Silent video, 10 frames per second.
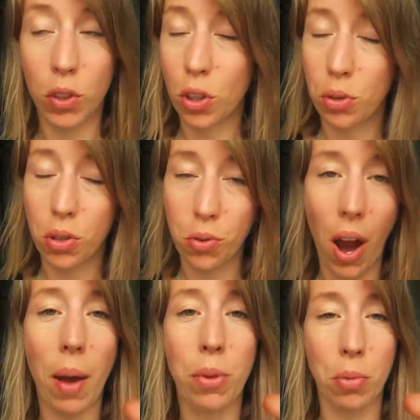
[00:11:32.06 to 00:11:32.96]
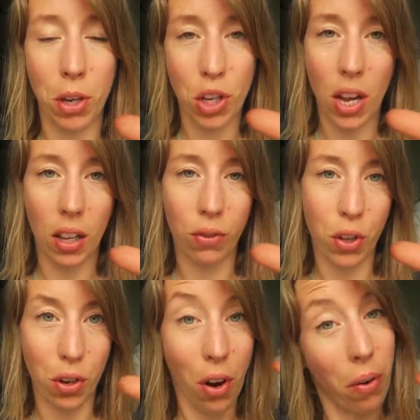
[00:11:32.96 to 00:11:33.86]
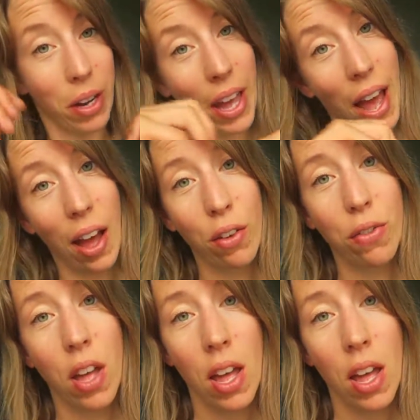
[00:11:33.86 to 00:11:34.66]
subscribe to my channel if you not already have,